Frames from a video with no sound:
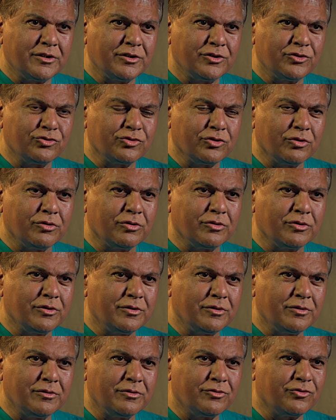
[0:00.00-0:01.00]
So
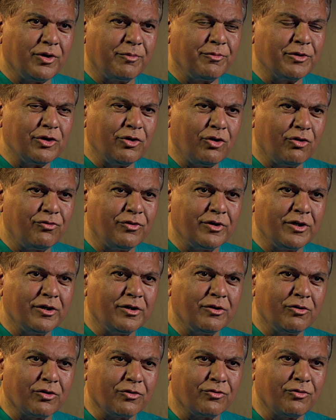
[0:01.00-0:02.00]
somebody offered a
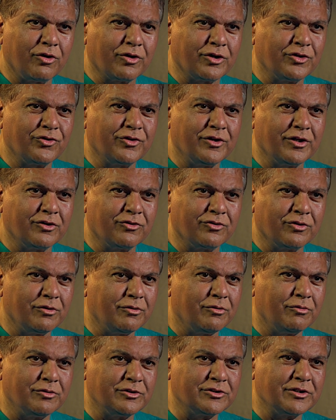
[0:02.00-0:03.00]
lot of hockey sticks,
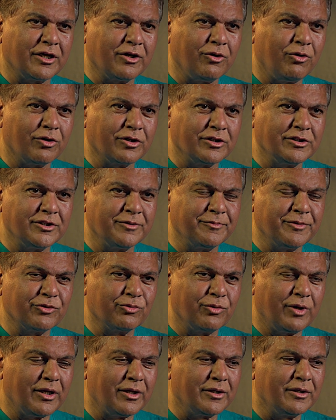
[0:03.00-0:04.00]
so we started a hockey team as
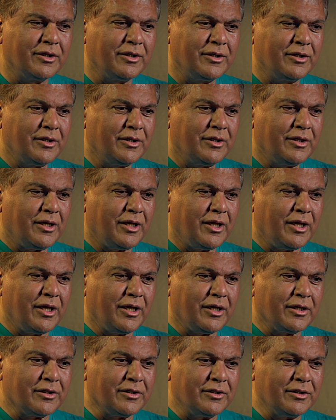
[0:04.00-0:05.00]
well.
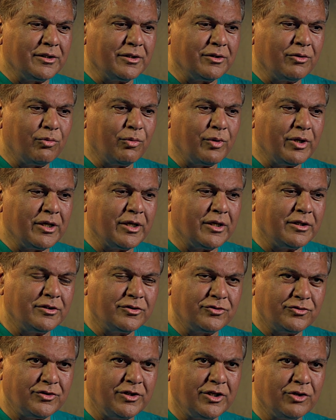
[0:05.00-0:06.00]
And we had
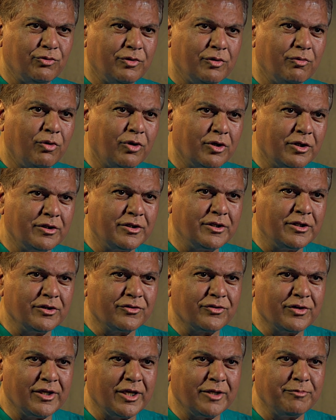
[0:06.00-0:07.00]
CSV
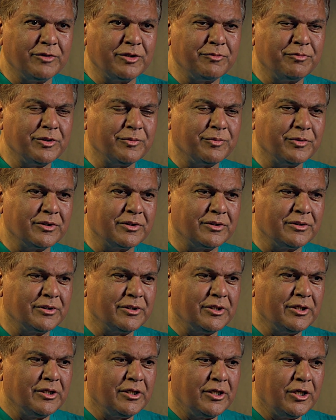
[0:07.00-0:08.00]
volunteers and admin people
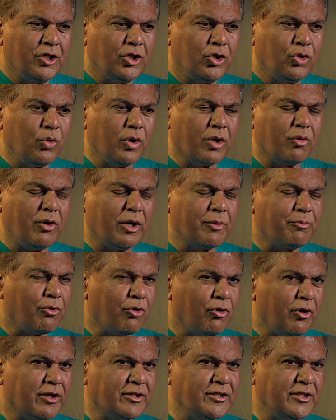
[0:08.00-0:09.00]
who are quite
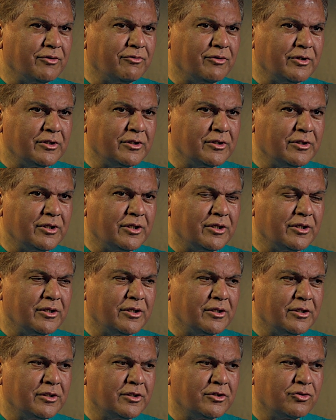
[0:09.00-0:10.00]
proactive in
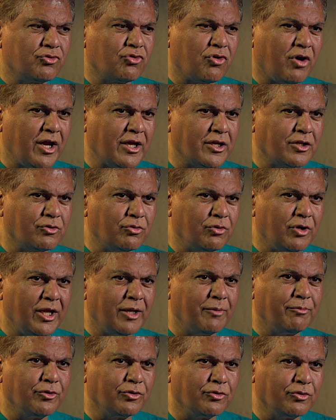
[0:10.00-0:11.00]
trying to
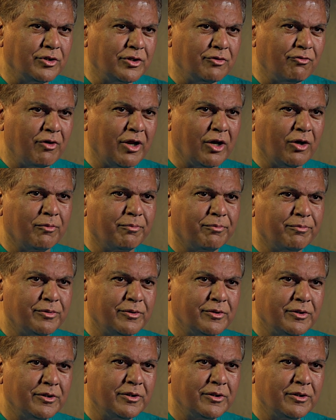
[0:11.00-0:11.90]
help you to develop